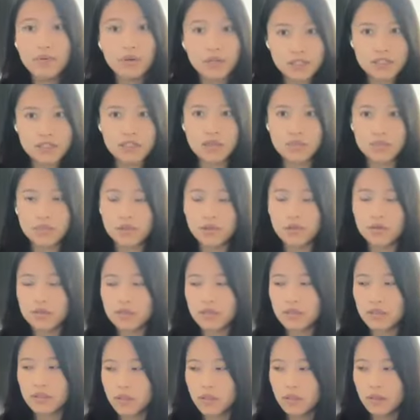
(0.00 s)

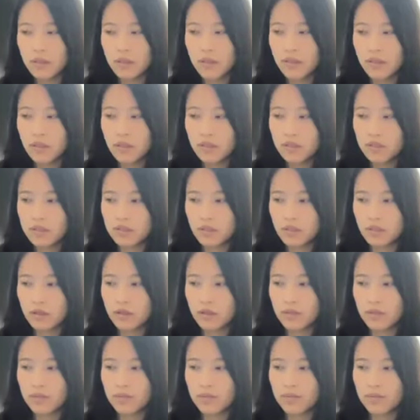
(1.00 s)
principles.
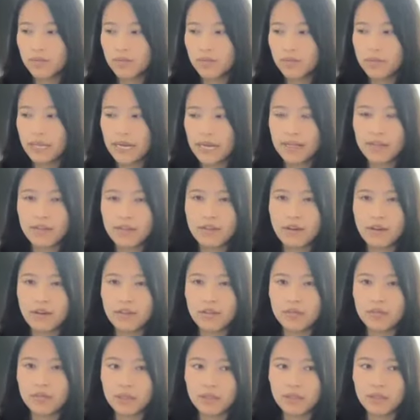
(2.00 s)
So I
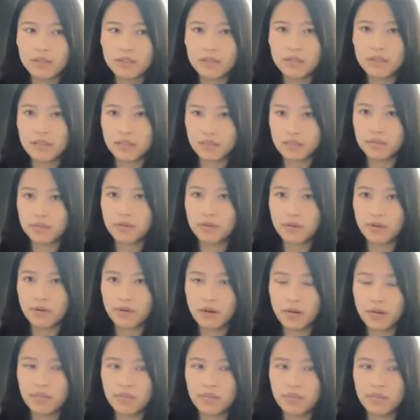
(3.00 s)
thought about this
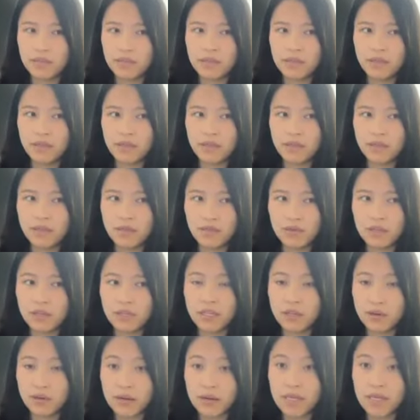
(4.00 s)
program being a
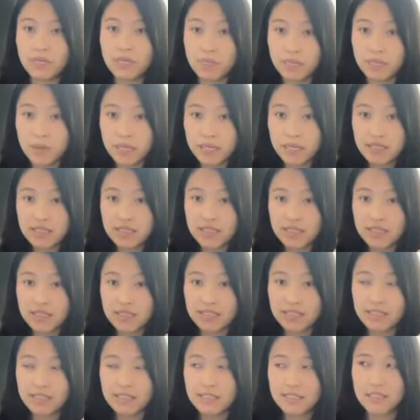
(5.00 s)
really great
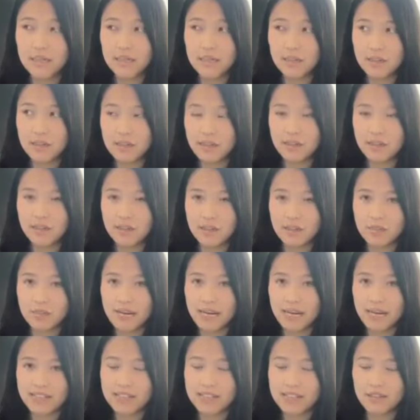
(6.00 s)
business, you know,
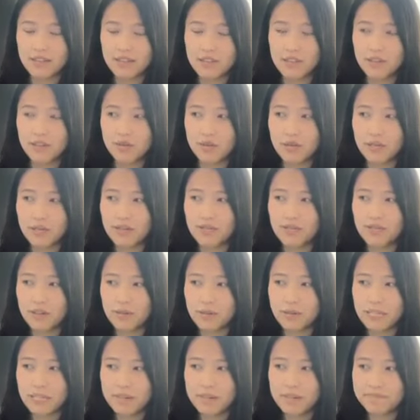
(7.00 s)
master's degree
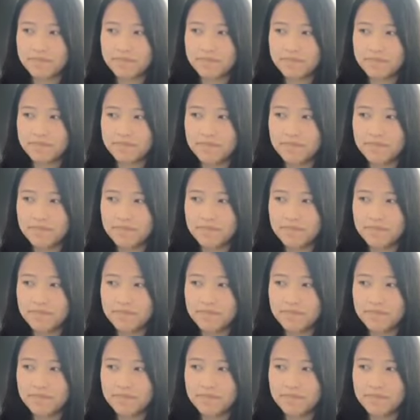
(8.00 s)
for me.